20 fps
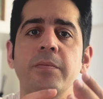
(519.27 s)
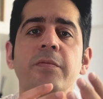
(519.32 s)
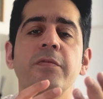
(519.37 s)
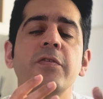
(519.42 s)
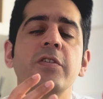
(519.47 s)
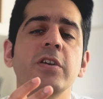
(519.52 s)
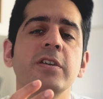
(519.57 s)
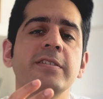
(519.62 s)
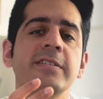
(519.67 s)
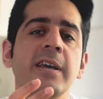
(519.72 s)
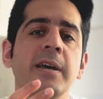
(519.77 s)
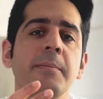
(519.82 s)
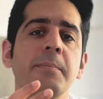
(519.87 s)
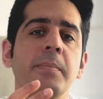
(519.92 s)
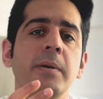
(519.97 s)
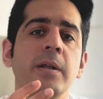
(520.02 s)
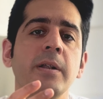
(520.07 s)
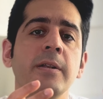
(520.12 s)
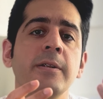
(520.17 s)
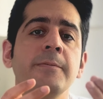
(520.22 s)
For
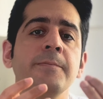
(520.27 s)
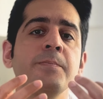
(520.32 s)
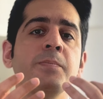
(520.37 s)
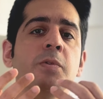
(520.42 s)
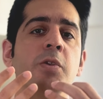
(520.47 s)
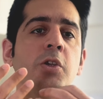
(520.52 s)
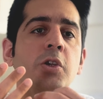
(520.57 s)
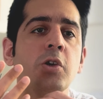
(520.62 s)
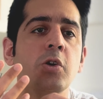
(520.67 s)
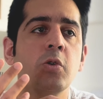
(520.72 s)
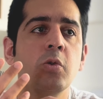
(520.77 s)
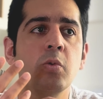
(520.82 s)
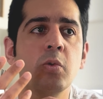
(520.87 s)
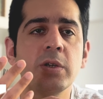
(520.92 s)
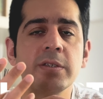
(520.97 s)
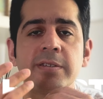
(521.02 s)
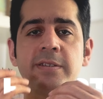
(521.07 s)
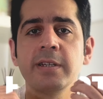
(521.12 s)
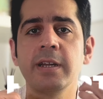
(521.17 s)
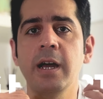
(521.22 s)
example, your
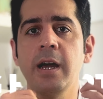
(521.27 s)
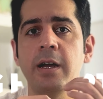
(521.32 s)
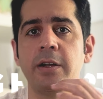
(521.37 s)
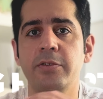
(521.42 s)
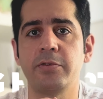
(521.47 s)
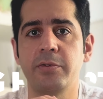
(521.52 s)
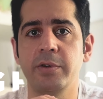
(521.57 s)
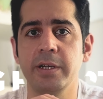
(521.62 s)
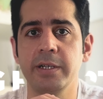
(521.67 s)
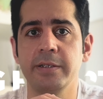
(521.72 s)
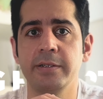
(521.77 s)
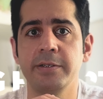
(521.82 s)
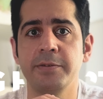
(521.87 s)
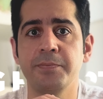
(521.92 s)
resting heart rate.